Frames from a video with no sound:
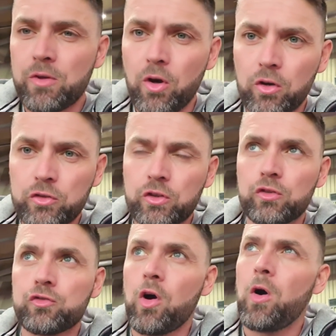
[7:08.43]
Touch,
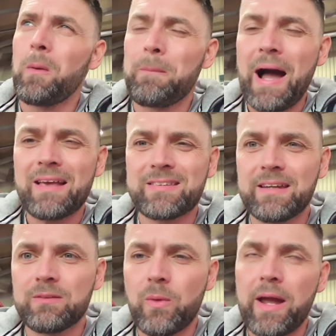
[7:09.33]
control,
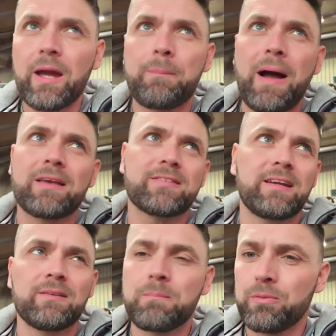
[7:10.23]
passing, weight of
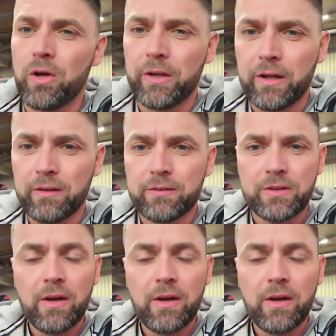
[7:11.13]
passing, brilliant.